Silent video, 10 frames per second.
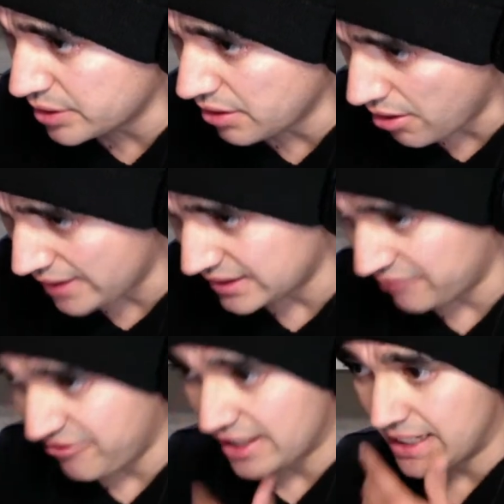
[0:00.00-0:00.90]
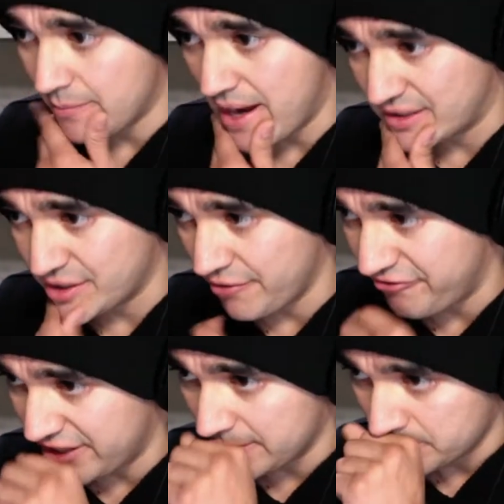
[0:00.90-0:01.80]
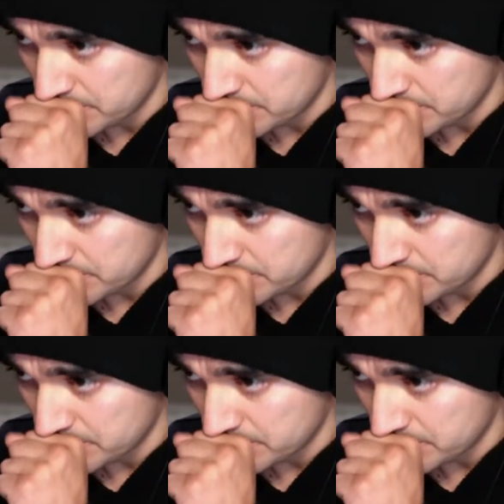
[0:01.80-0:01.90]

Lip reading: But all right, they finally get back to their feet.